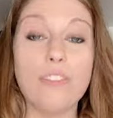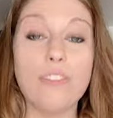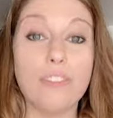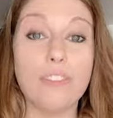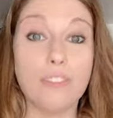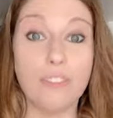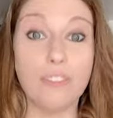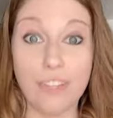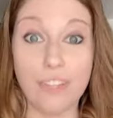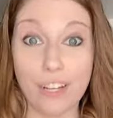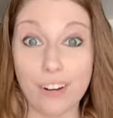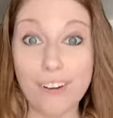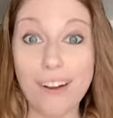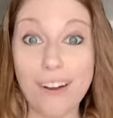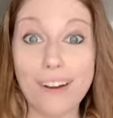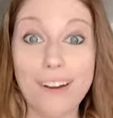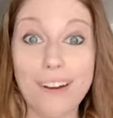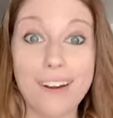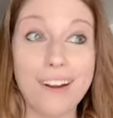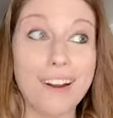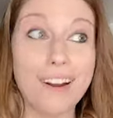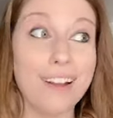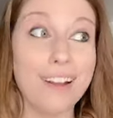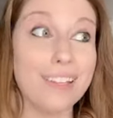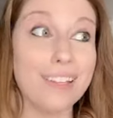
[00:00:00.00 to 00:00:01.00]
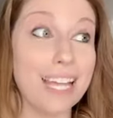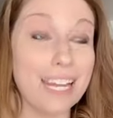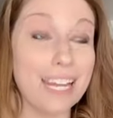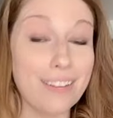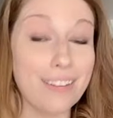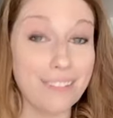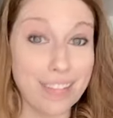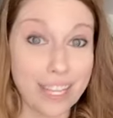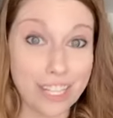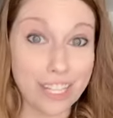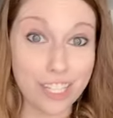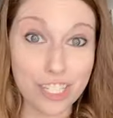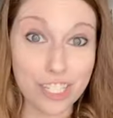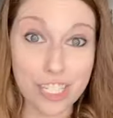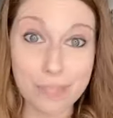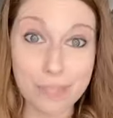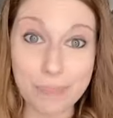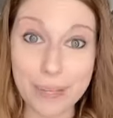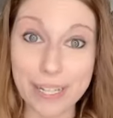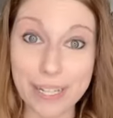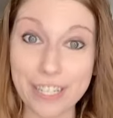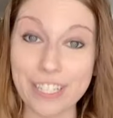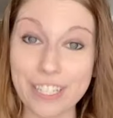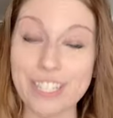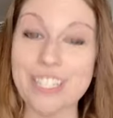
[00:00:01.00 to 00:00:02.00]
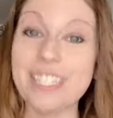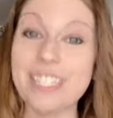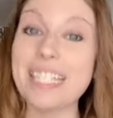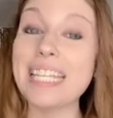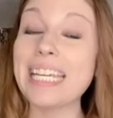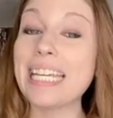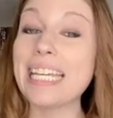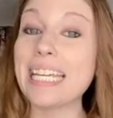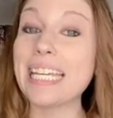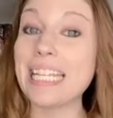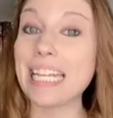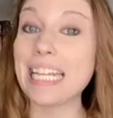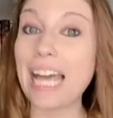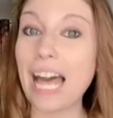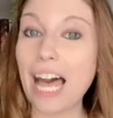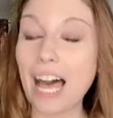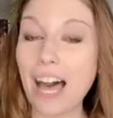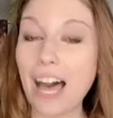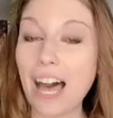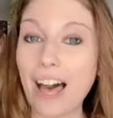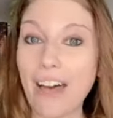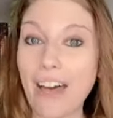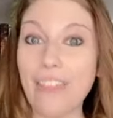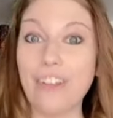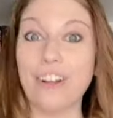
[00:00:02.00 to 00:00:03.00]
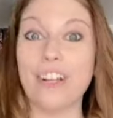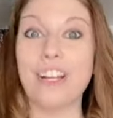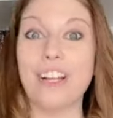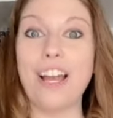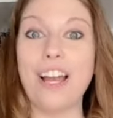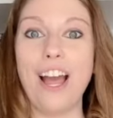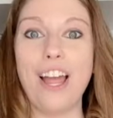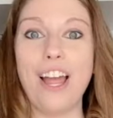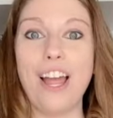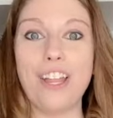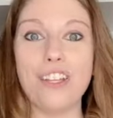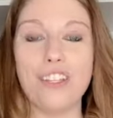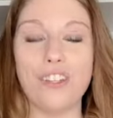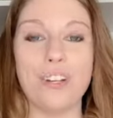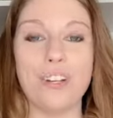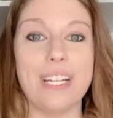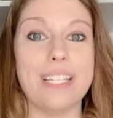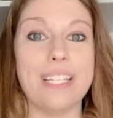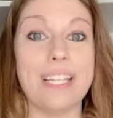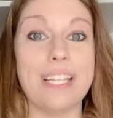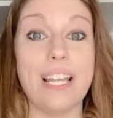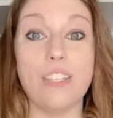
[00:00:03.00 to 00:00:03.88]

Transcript: there are a lot of English speakers in other countries.